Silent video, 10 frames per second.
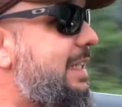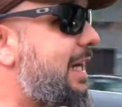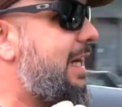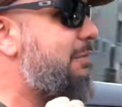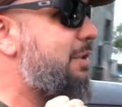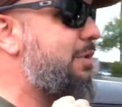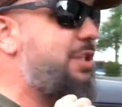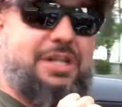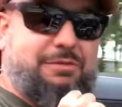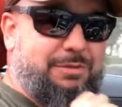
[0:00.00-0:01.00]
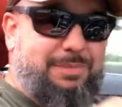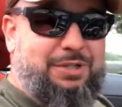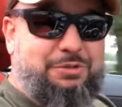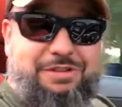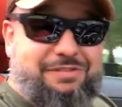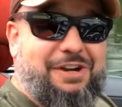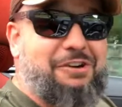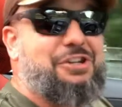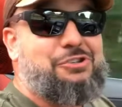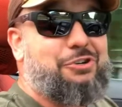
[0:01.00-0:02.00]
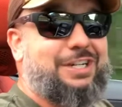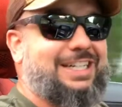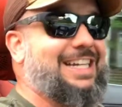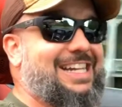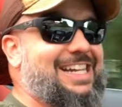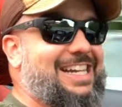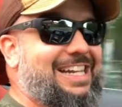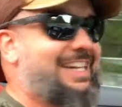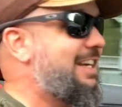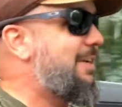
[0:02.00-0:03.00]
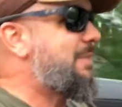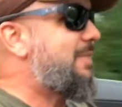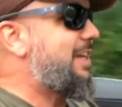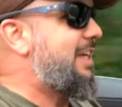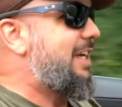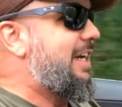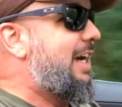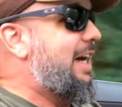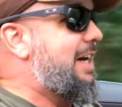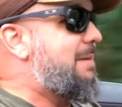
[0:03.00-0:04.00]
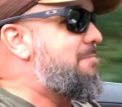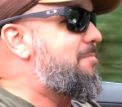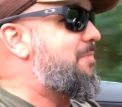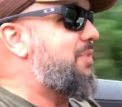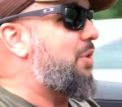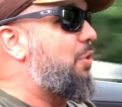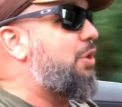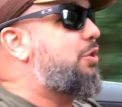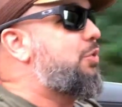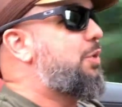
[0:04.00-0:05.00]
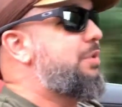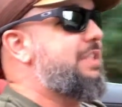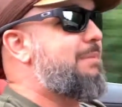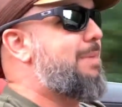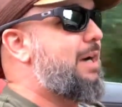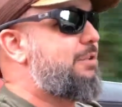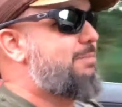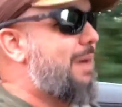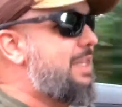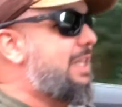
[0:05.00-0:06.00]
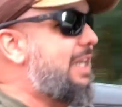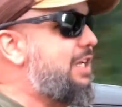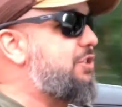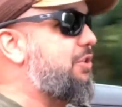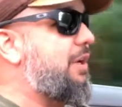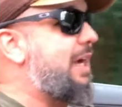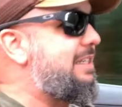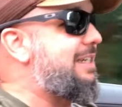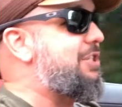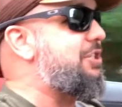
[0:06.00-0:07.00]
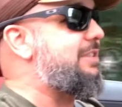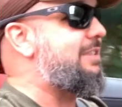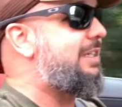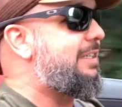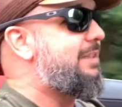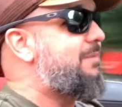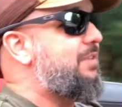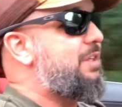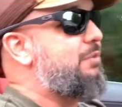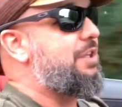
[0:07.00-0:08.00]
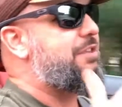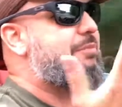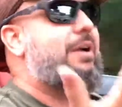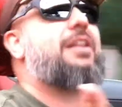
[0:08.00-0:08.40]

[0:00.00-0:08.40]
the highway, which I will be doing very shortly, or cruising about by the lakeshore as I just did with,